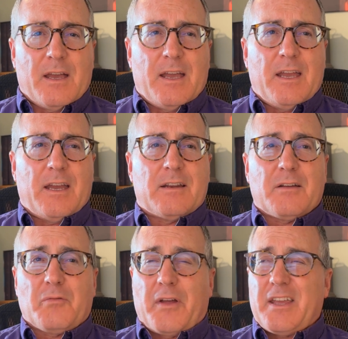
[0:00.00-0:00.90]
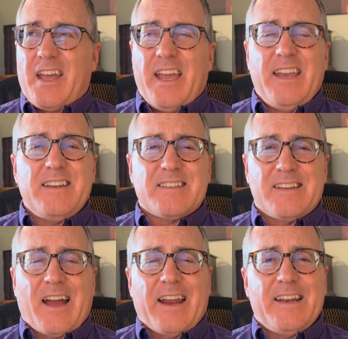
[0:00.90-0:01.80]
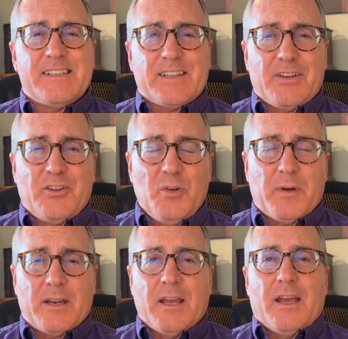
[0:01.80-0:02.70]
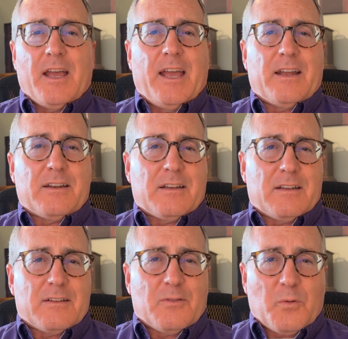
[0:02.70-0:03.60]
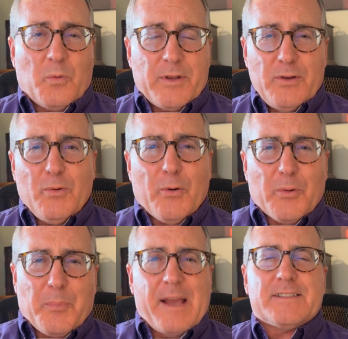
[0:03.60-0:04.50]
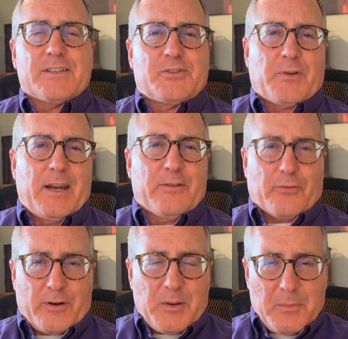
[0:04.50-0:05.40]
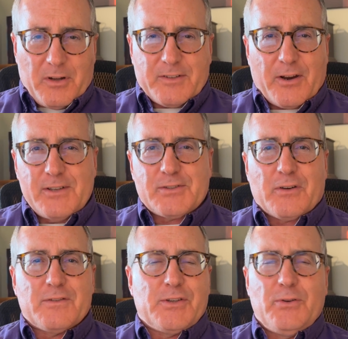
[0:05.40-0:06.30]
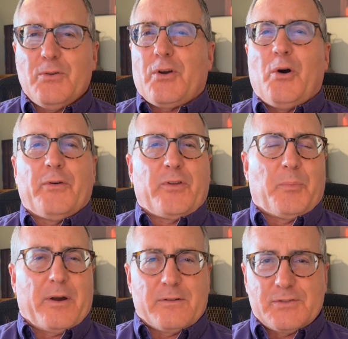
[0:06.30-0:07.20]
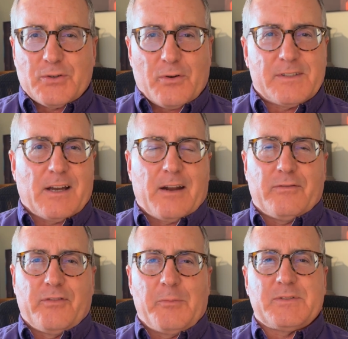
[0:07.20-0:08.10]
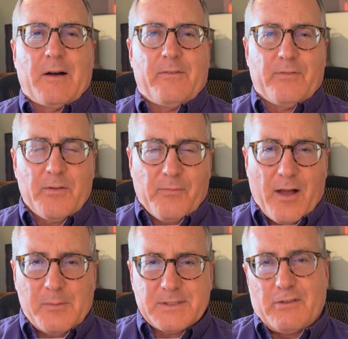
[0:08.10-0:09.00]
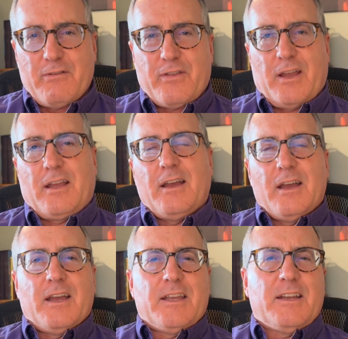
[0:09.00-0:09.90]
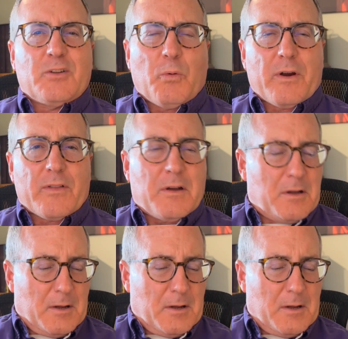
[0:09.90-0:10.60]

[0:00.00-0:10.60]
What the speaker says: and like 80s and 90s and humid. And when you go to basic training for any military service, you don't go with your pair of shorts on, flip flops, and everything. You get to wear the